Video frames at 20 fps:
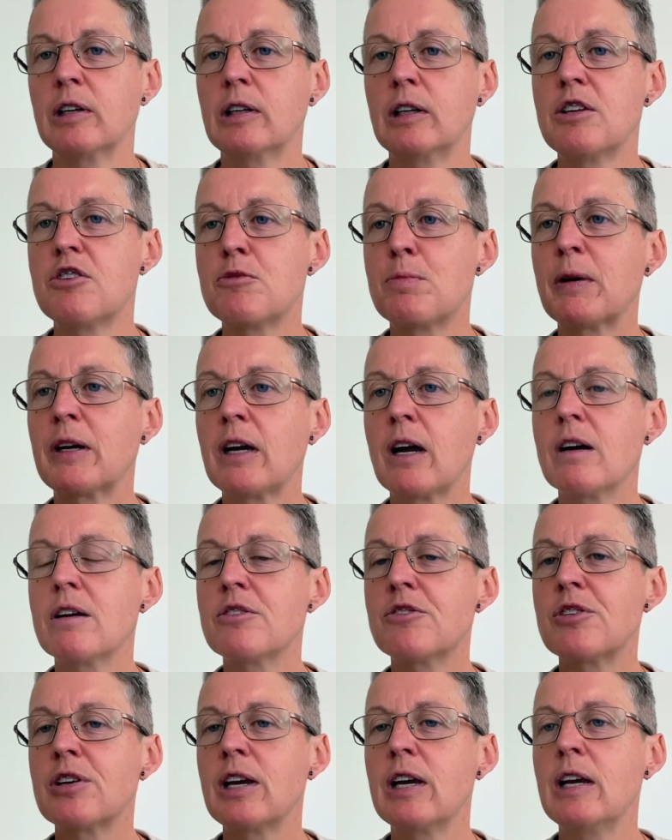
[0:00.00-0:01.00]
It's
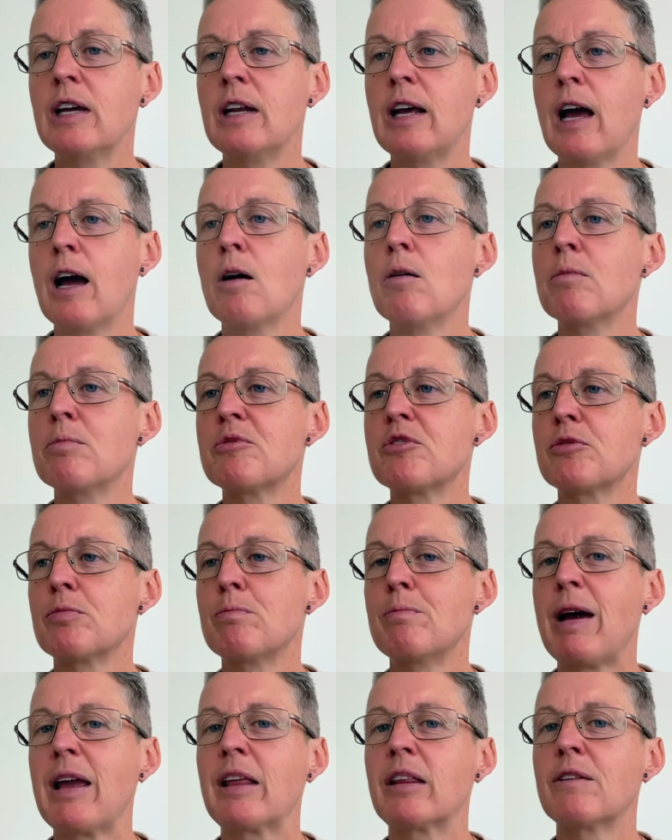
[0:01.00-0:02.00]
because it helps
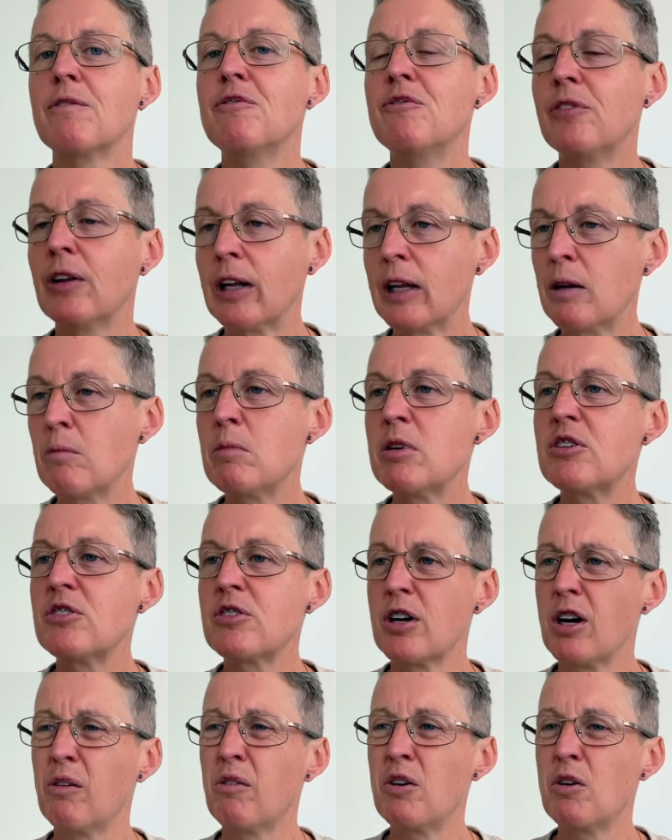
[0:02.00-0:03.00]
make the filling
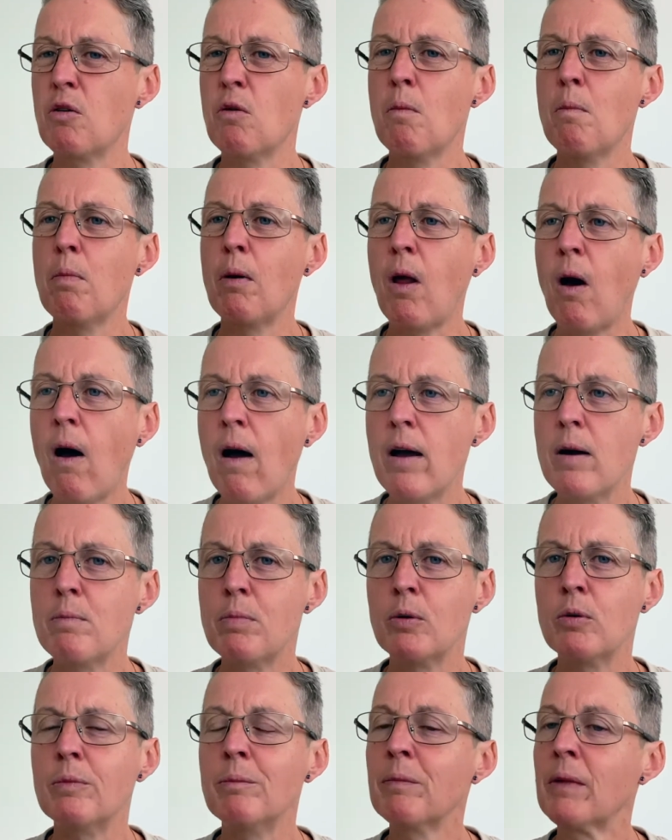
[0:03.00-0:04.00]
material
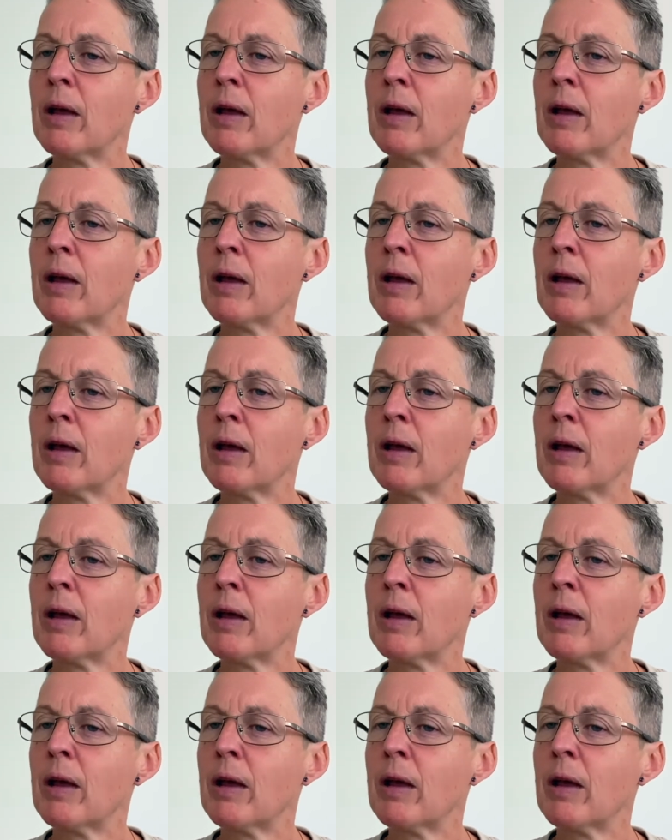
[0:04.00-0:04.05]
pliable.